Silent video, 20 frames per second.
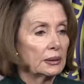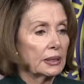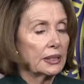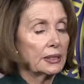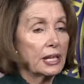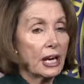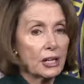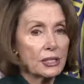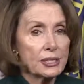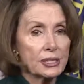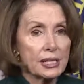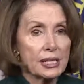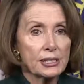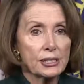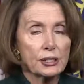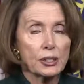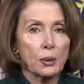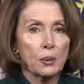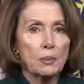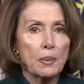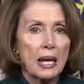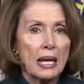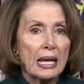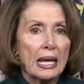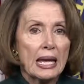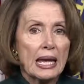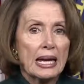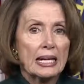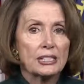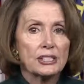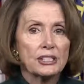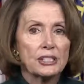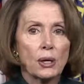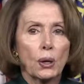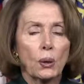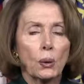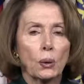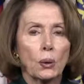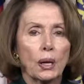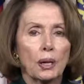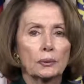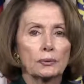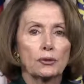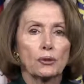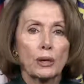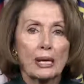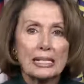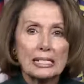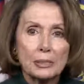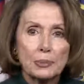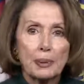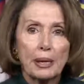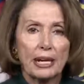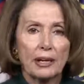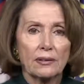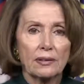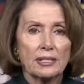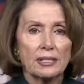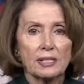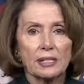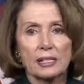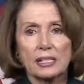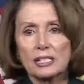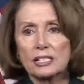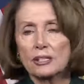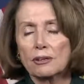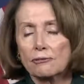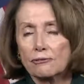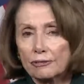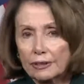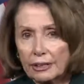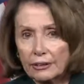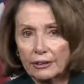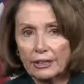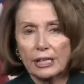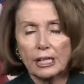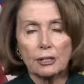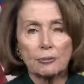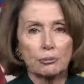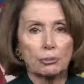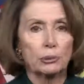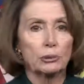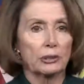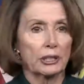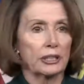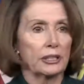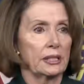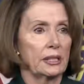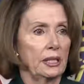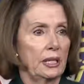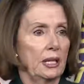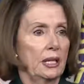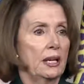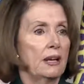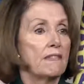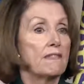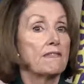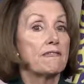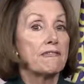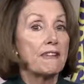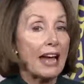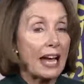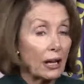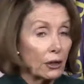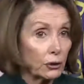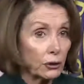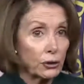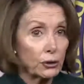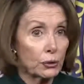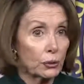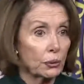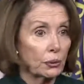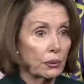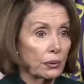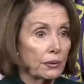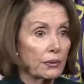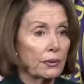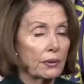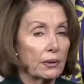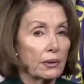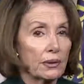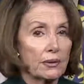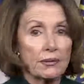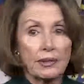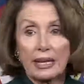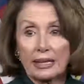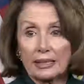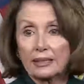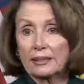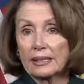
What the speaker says: our system. And so transparency is a very important value that